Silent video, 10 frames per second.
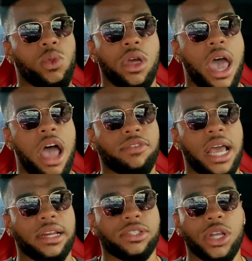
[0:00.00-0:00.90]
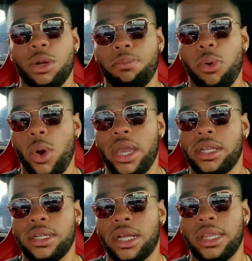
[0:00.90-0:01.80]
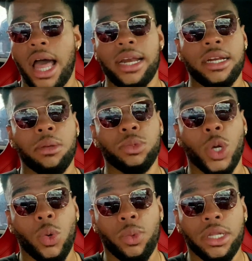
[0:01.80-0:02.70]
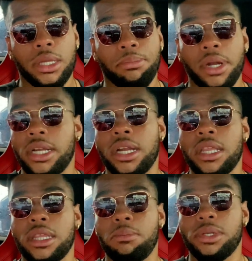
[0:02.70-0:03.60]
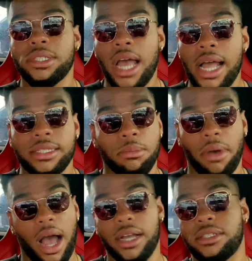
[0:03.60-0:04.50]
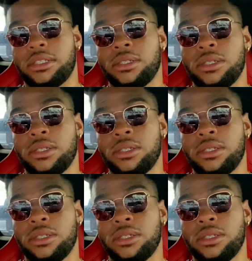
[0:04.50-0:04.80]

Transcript: at a certain point, a lot of them don't really bring nothing besides some box.